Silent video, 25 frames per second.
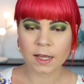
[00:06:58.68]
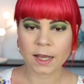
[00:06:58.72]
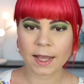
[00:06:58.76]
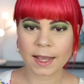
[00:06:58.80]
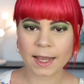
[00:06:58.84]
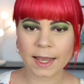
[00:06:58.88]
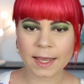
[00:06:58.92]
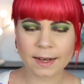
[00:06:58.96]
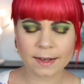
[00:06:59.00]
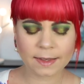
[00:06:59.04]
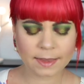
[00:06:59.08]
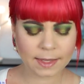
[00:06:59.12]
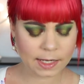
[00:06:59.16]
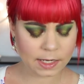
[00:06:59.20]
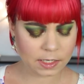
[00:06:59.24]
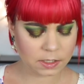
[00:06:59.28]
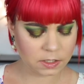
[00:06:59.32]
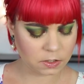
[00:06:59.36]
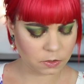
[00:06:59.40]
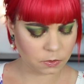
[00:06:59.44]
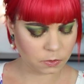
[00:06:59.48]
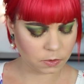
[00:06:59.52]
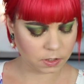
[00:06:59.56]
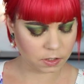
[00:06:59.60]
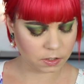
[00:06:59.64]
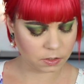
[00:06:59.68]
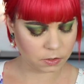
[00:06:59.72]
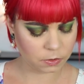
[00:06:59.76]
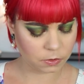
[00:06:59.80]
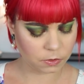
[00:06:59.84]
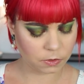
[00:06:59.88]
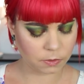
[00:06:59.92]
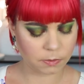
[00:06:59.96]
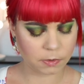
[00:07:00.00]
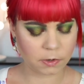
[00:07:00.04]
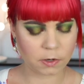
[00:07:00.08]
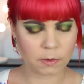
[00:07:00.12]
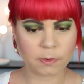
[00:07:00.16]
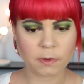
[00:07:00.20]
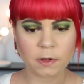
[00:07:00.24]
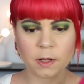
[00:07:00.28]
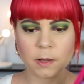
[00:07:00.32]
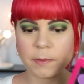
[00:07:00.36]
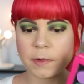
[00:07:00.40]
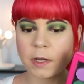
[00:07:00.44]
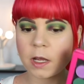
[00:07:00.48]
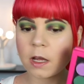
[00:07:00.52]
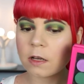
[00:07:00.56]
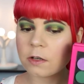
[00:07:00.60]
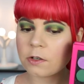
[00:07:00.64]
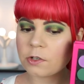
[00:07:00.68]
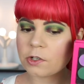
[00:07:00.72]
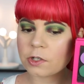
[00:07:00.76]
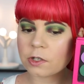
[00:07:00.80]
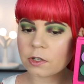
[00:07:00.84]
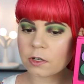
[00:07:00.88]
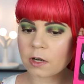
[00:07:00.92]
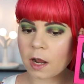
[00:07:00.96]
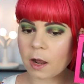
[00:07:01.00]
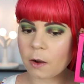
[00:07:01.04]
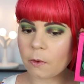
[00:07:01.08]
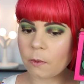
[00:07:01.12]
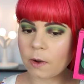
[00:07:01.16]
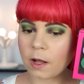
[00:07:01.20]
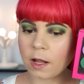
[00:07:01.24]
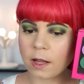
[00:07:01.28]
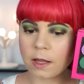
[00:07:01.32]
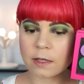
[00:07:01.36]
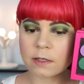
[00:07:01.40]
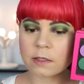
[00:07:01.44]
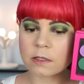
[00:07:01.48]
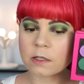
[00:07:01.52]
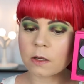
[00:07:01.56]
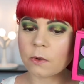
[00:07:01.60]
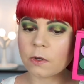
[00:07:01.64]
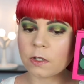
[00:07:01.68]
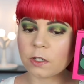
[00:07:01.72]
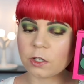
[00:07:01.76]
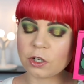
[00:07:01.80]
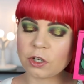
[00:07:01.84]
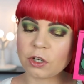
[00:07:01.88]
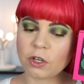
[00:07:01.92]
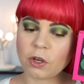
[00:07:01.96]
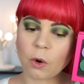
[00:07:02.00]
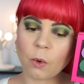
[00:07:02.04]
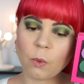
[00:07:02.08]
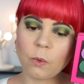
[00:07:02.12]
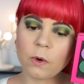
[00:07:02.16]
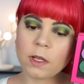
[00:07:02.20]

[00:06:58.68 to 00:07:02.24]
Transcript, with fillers: I kind of think I do want to do the purple. I'm not sure how well that's going to go